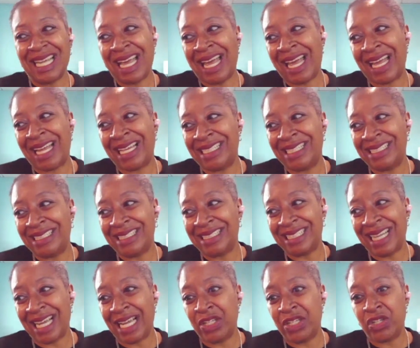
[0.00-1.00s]
and
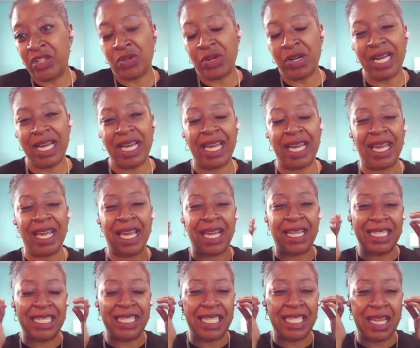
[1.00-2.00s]
joy.
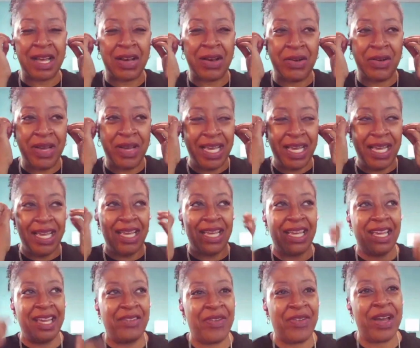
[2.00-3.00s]
And so
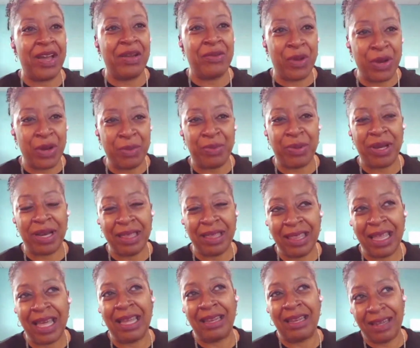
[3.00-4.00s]
if I wrote a book
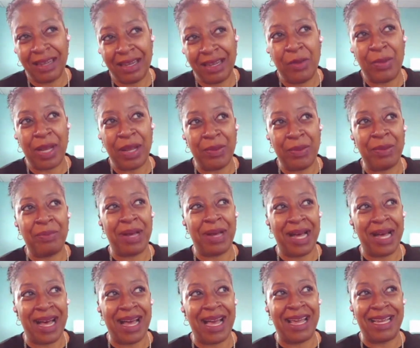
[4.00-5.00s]
that nobody would
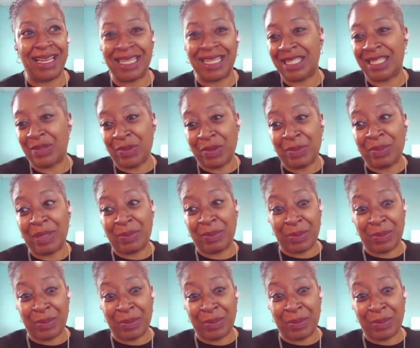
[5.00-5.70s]
buy, because it would be